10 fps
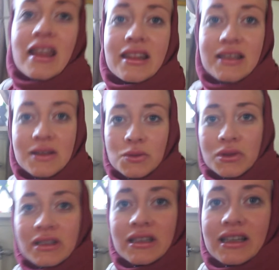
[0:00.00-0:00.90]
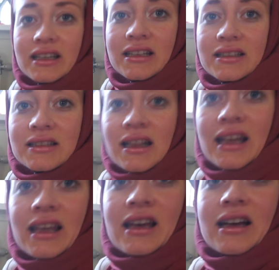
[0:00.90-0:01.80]
This one is
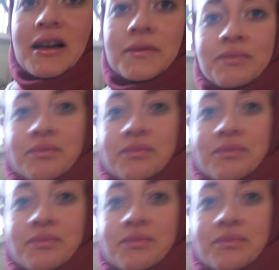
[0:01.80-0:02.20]
like a